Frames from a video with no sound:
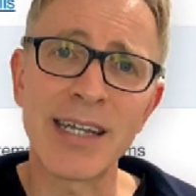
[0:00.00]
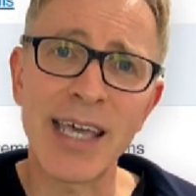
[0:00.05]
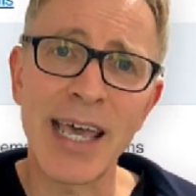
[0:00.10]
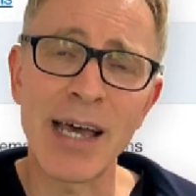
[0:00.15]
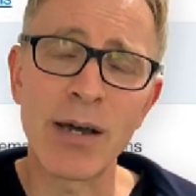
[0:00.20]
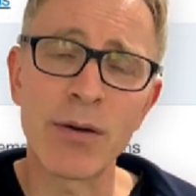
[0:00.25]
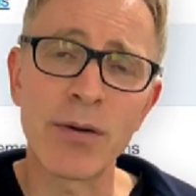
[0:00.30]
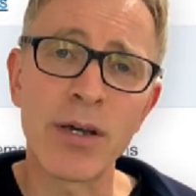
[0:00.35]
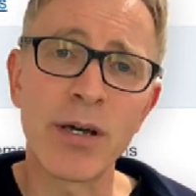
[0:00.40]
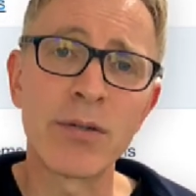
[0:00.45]

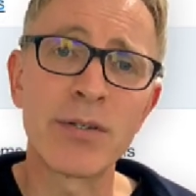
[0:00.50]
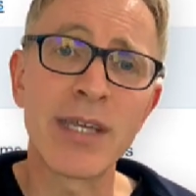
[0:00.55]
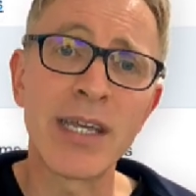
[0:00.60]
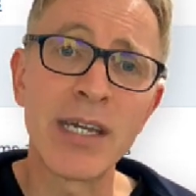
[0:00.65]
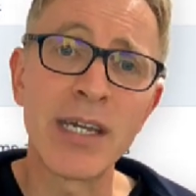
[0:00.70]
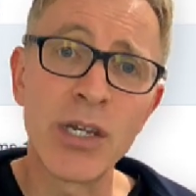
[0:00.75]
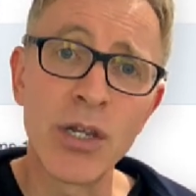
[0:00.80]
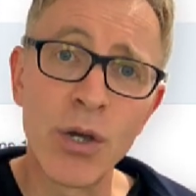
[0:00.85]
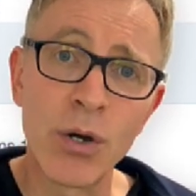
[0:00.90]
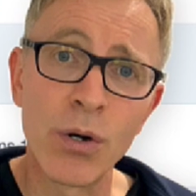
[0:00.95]
account codes
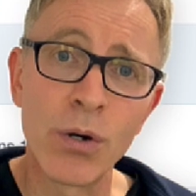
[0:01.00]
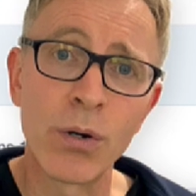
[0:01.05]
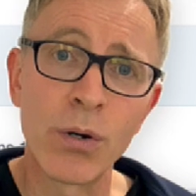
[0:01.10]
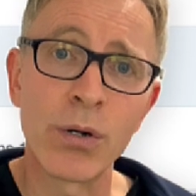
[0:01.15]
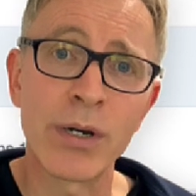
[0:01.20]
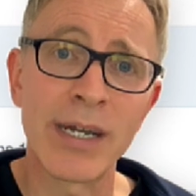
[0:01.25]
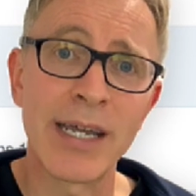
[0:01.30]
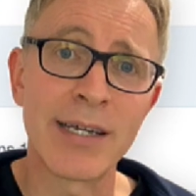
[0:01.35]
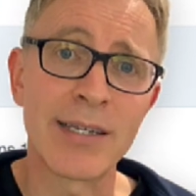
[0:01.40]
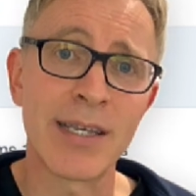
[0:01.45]
in your
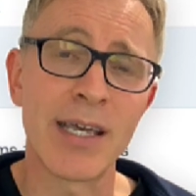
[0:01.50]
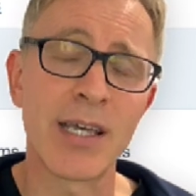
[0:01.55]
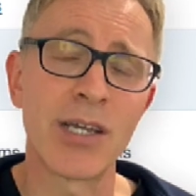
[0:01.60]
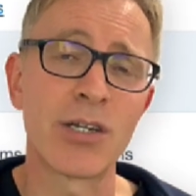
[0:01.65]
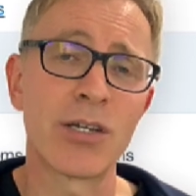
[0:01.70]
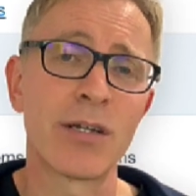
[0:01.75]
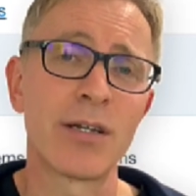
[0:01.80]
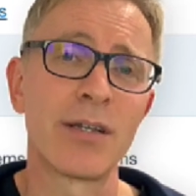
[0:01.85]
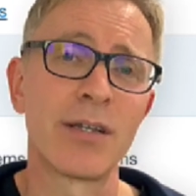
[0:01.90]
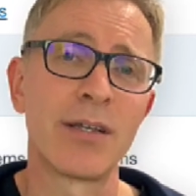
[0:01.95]

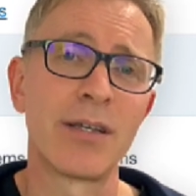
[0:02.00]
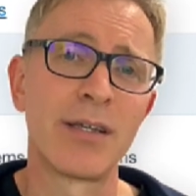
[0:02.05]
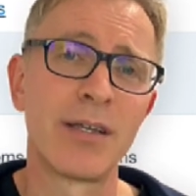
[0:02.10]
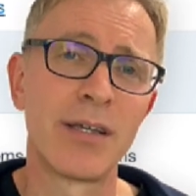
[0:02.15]
organization.